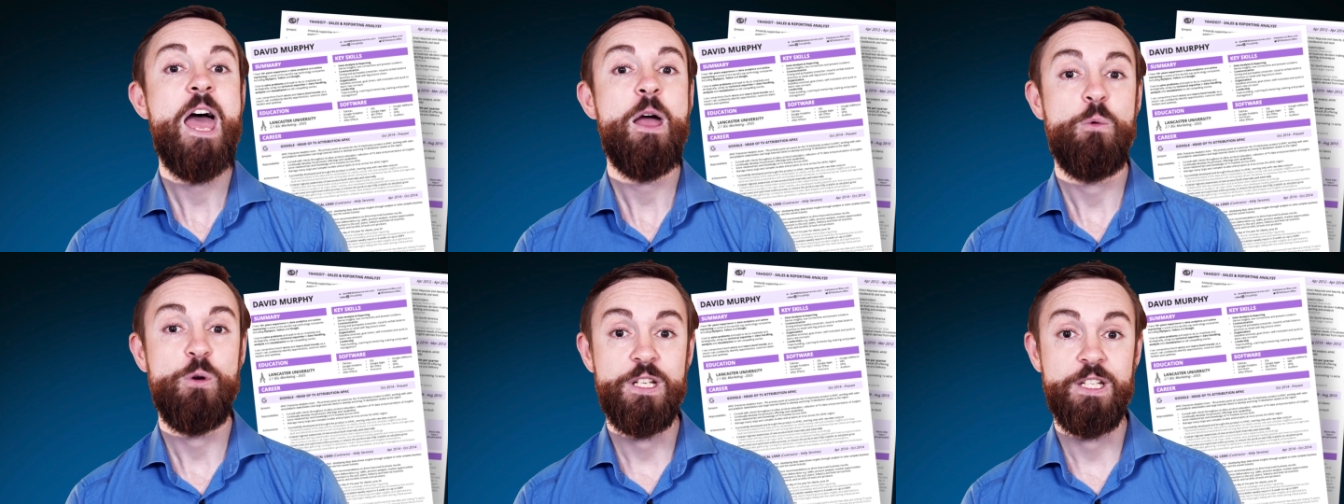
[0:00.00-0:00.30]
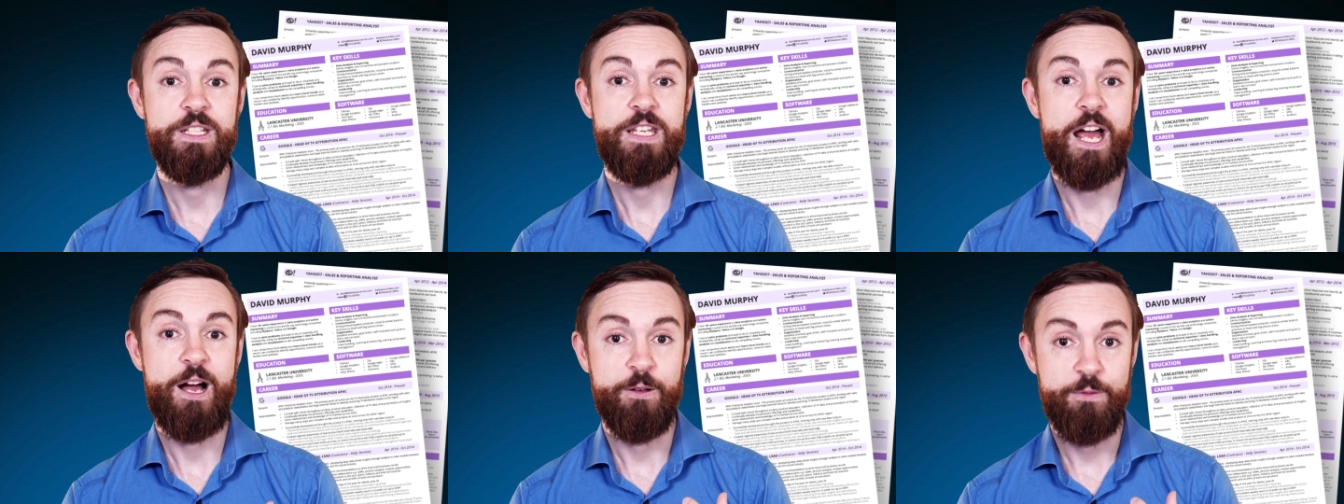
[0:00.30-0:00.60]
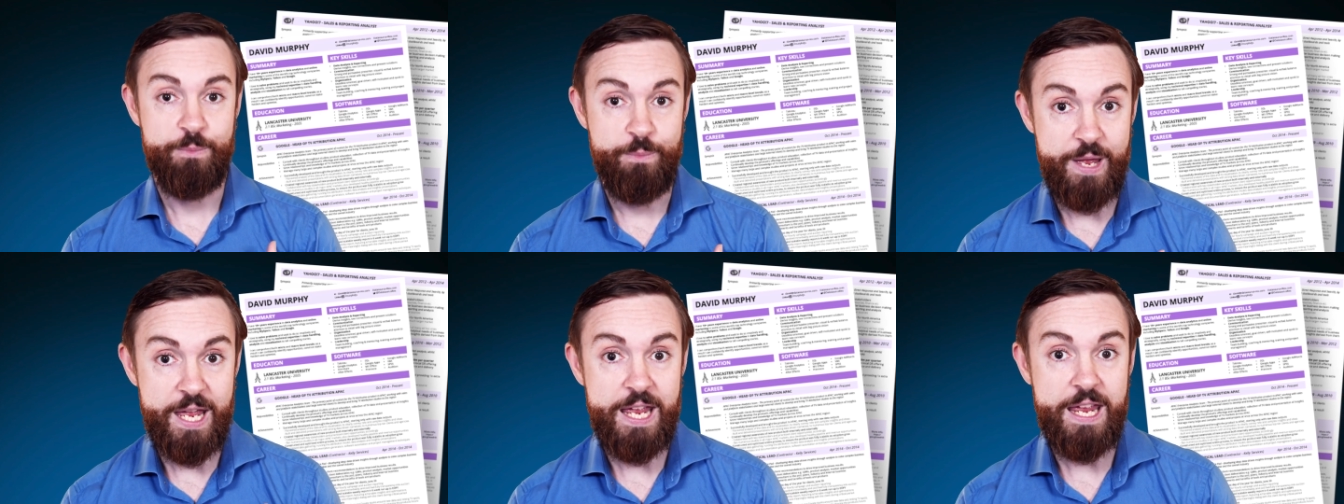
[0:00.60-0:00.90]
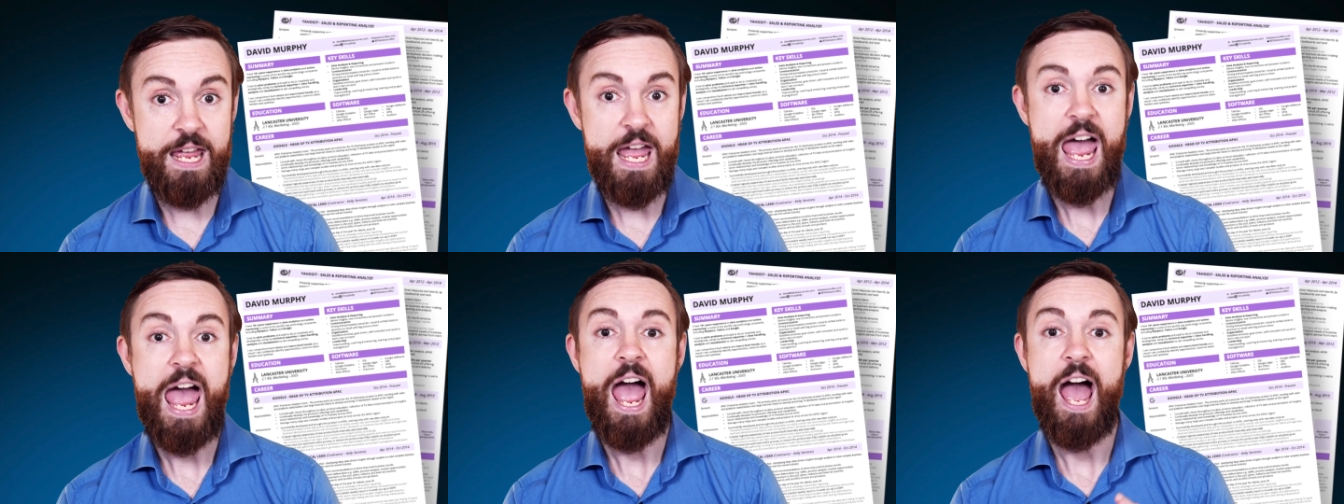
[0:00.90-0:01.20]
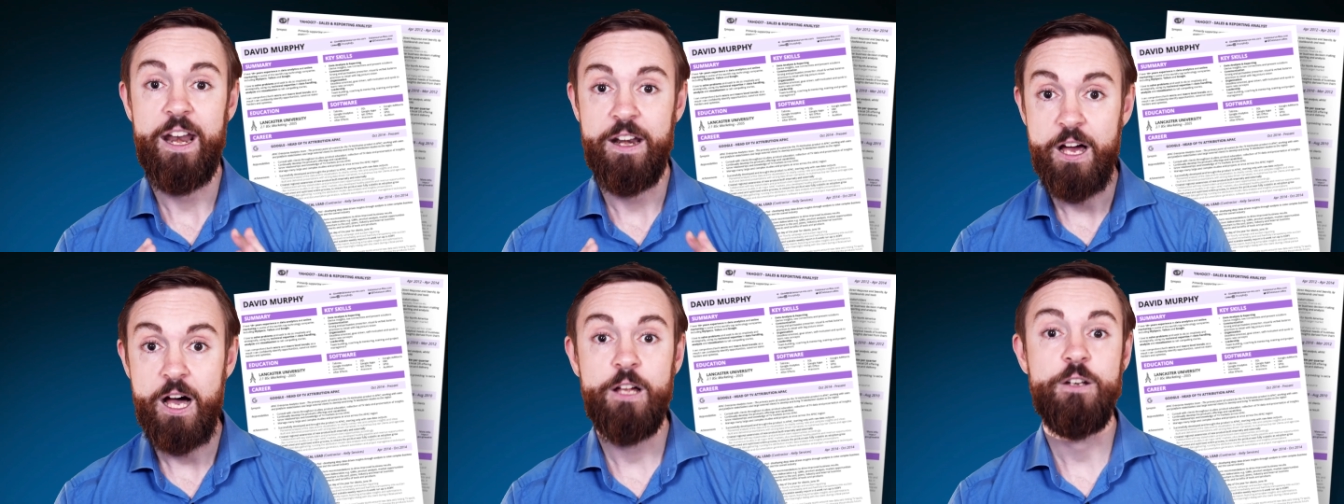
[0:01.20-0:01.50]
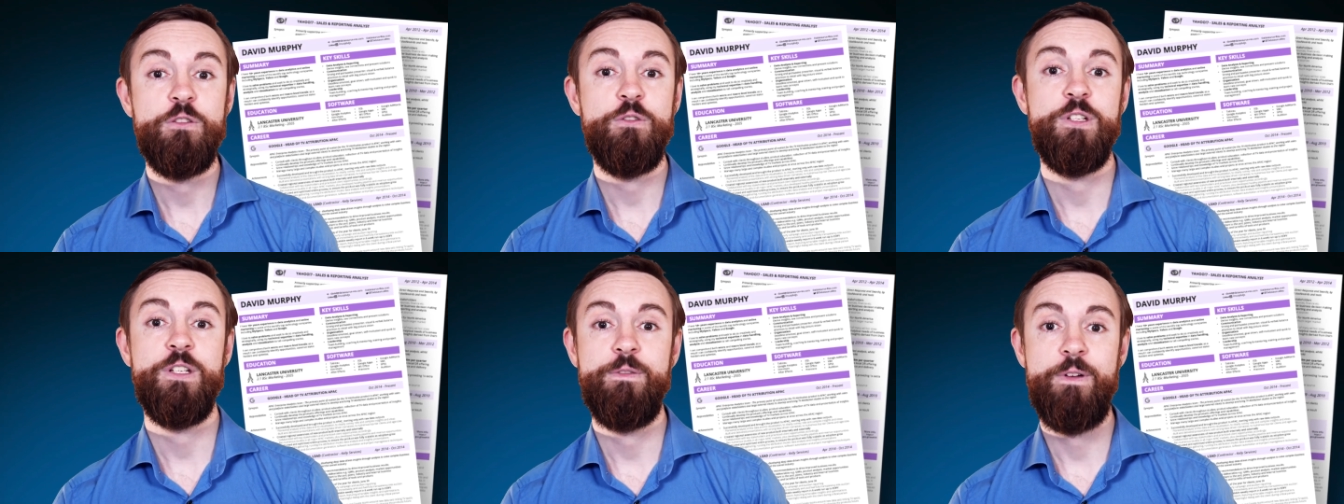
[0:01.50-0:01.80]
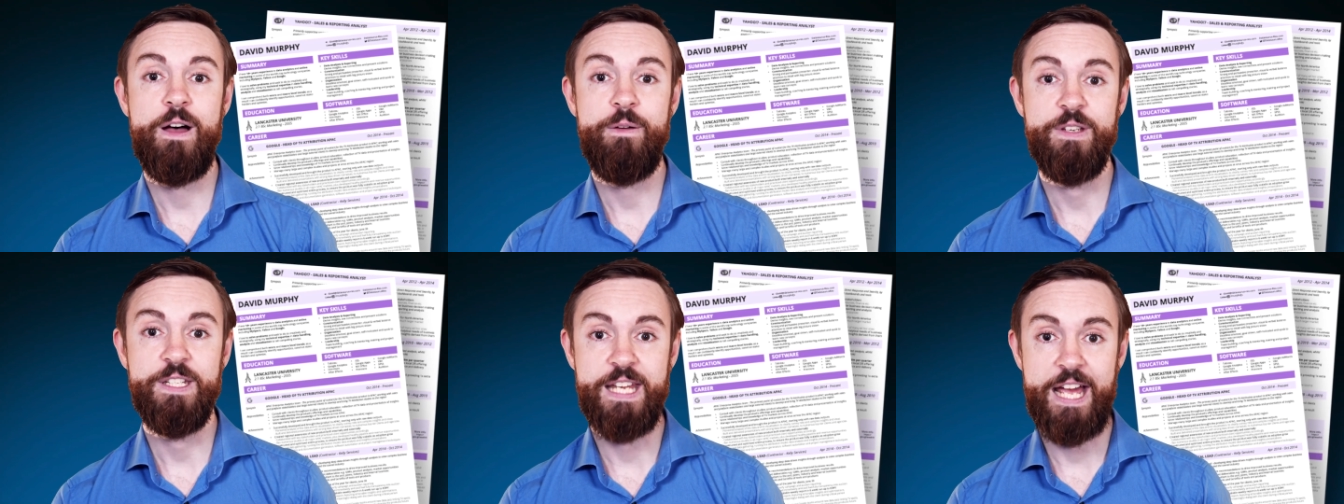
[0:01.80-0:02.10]
which has helped me and hundreds of
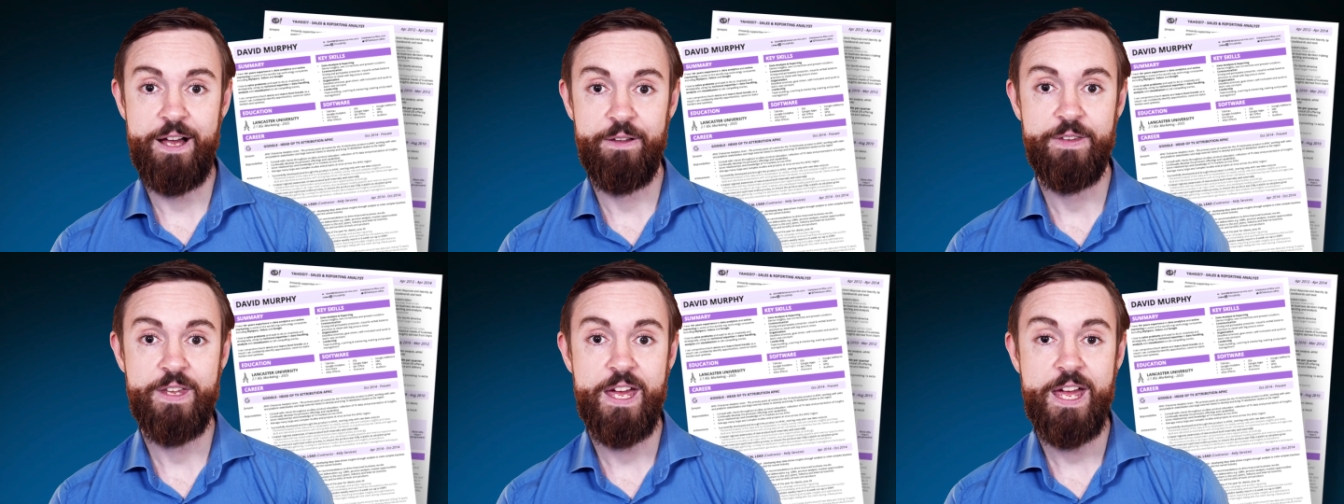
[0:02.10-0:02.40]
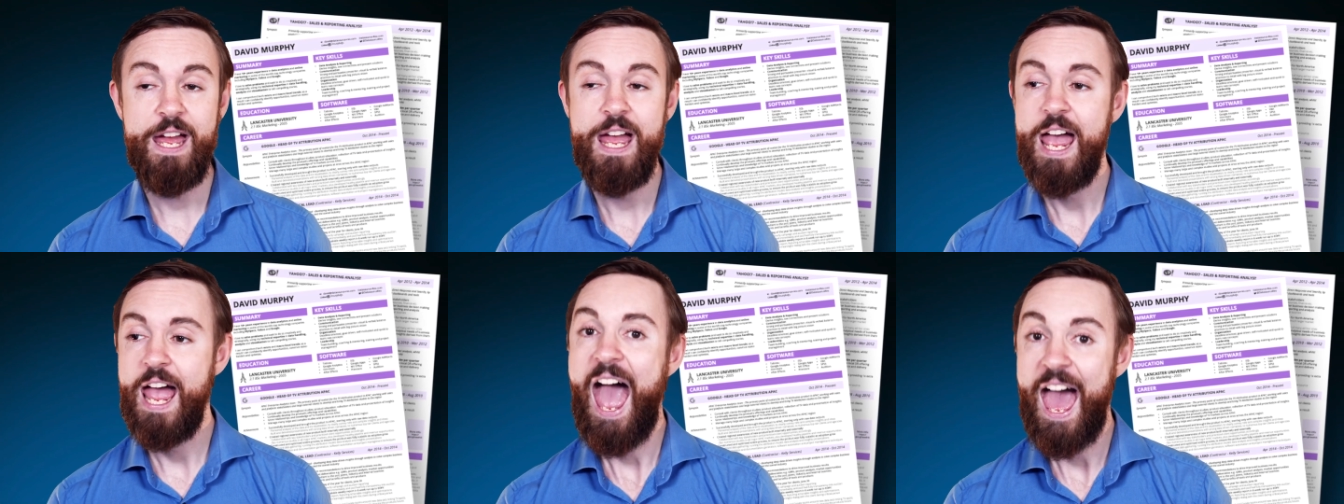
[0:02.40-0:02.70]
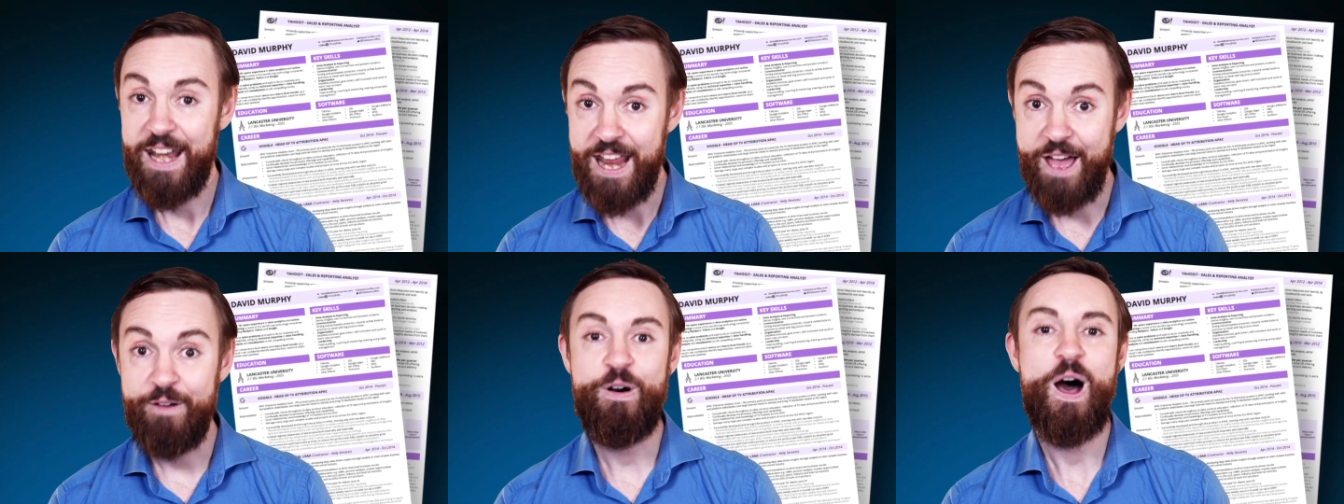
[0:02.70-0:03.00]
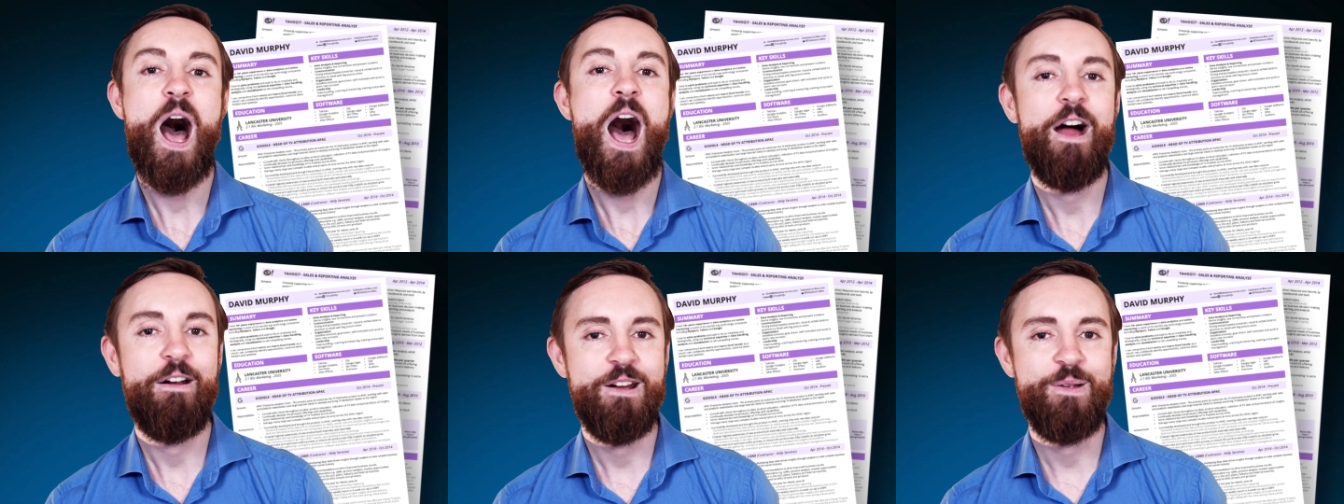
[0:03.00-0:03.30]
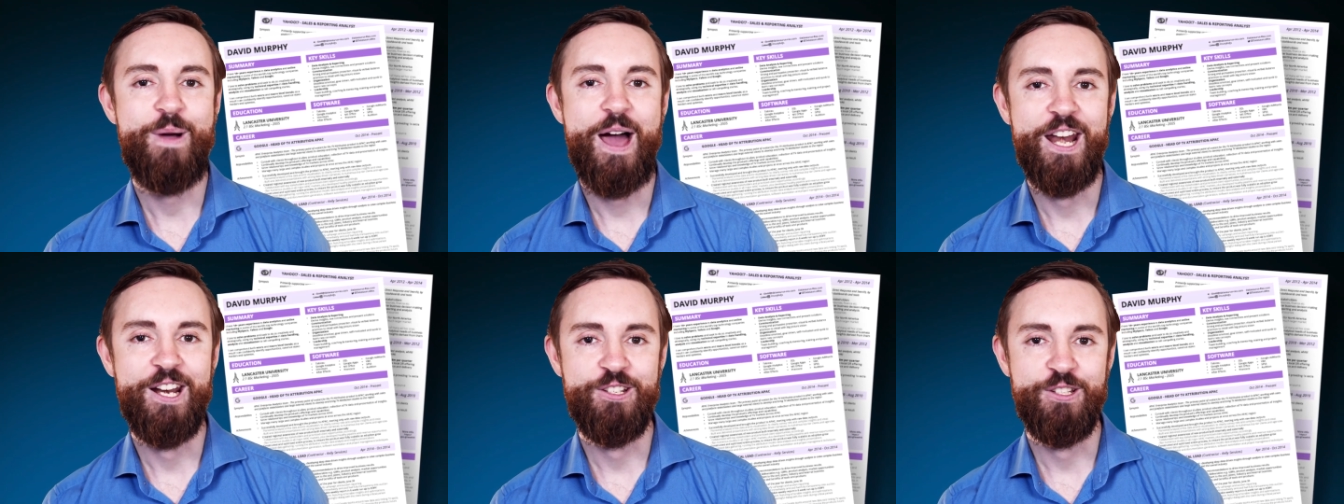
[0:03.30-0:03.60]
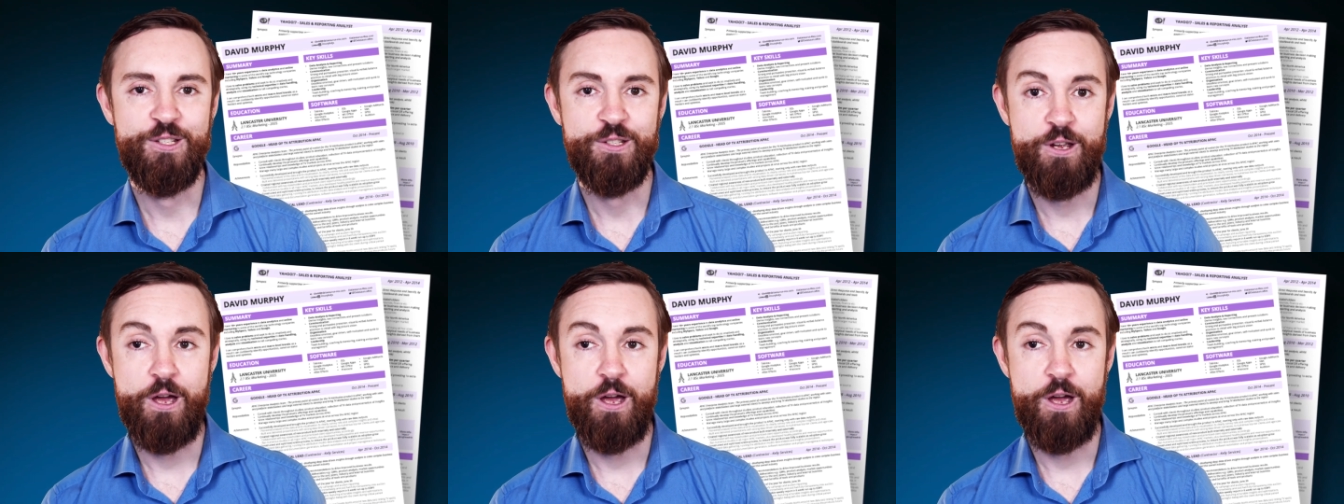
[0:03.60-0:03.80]
others out there, and have hiring managers